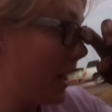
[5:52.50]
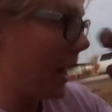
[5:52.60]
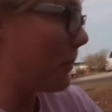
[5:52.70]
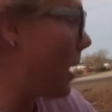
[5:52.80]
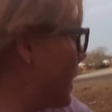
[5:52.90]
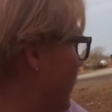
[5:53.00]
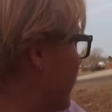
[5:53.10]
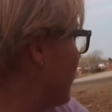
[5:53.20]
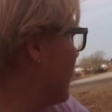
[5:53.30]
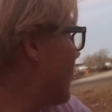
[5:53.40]
like mine
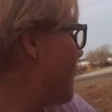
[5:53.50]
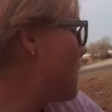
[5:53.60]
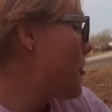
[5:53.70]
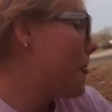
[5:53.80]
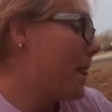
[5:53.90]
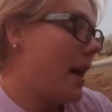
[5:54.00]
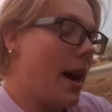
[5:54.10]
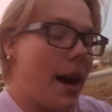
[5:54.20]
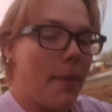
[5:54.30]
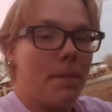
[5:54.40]
did,
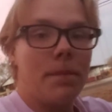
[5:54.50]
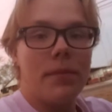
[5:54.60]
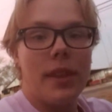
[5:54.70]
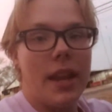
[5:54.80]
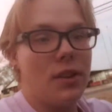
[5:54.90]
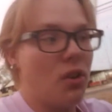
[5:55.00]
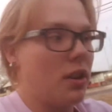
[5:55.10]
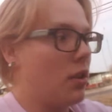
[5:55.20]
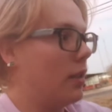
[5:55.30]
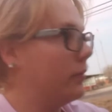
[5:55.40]
then you're
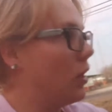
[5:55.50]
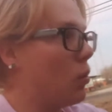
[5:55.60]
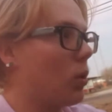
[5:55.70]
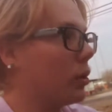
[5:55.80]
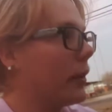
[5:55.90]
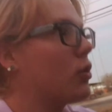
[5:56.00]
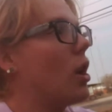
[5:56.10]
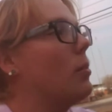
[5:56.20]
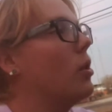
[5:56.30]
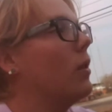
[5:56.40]
in a world of
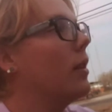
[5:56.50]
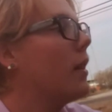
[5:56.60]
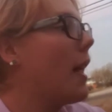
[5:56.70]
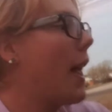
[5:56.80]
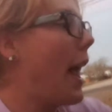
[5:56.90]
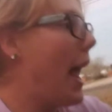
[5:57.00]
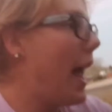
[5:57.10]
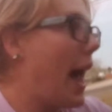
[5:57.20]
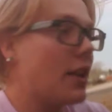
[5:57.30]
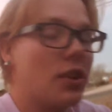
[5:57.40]
trouble.
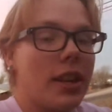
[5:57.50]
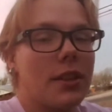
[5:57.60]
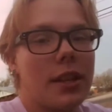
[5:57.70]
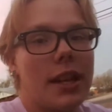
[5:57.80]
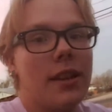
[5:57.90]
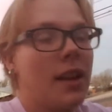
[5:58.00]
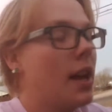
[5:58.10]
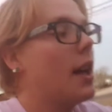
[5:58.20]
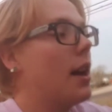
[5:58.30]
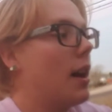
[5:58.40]
As you can see,
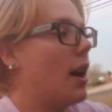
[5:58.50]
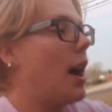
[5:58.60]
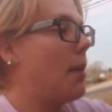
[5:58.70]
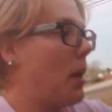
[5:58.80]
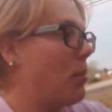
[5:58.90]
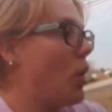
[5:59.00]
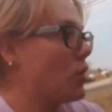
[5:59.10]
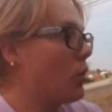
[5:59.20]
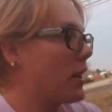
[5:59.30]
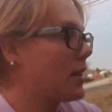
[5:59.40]
my
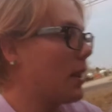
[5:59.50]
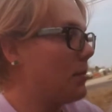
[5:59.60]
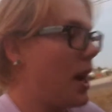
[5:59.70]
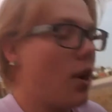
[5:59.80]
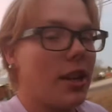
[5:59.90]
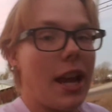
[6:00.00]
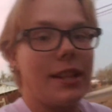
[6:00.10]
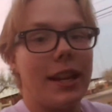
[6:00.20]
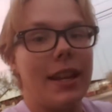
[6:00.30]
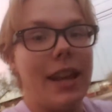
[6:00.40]
ball joint slipped out and I
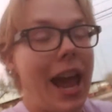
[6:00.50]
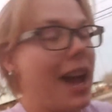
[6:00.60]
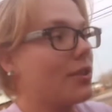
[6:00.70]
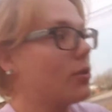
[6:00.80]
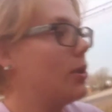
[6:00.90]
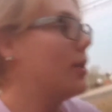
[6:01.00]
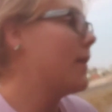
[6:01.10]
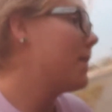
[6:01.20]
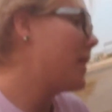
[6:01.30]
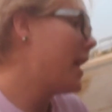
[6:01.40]
had to get an axle,
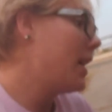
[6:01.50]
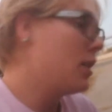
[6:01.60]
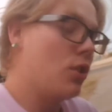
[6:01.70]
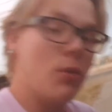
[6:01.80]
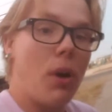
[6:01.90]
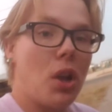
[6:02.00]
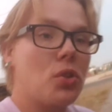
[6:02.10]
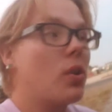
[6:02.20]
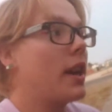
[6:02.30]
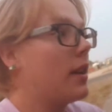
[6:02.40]
new ball
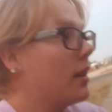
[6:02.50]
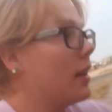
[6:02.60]
joint,